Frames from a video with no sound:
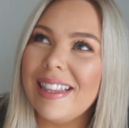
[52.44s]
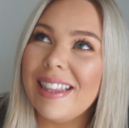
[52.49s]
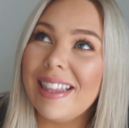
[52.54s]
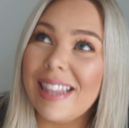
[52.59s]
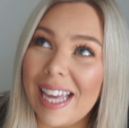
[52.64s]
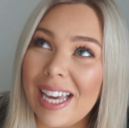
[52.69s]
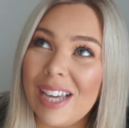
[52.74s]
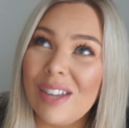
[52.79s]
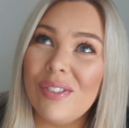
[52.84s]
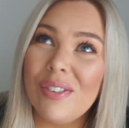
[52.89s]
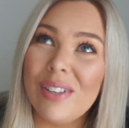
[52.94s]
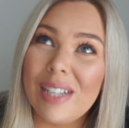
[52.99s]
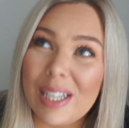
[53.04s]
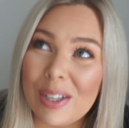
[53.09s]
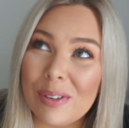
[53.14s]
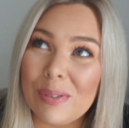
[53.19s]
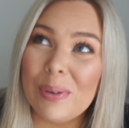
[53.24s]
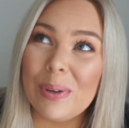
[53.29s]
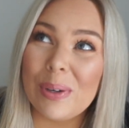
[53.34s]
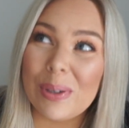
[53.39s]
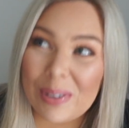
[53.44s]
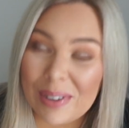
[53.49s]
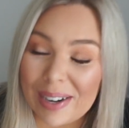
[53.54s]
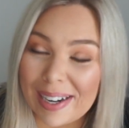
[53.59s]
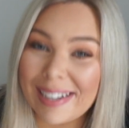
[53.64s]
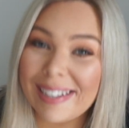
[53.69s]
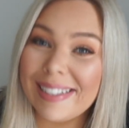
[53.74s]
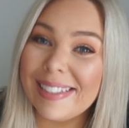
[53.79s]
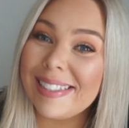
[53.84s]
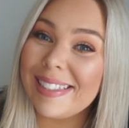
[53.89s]
Thankfully, water
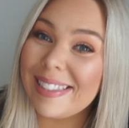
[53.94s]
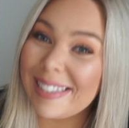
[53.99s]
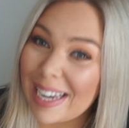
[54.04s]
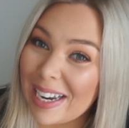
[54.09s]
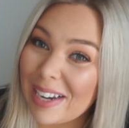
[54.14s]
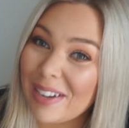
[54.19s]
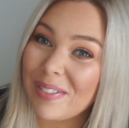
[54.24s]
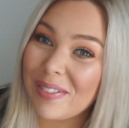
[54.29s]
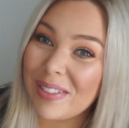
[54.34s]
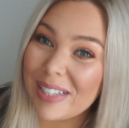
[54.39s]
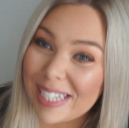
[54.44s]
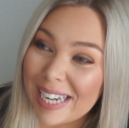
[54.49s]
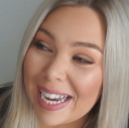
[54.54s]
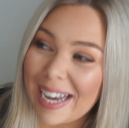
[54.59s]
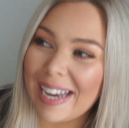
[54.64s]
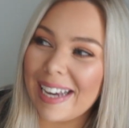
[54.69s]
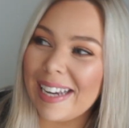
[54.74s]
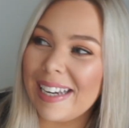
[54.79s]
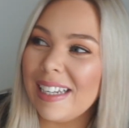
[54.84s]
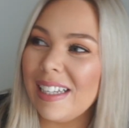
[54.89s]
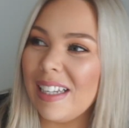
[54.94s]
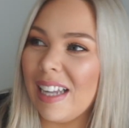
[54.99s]
crackers saved the day.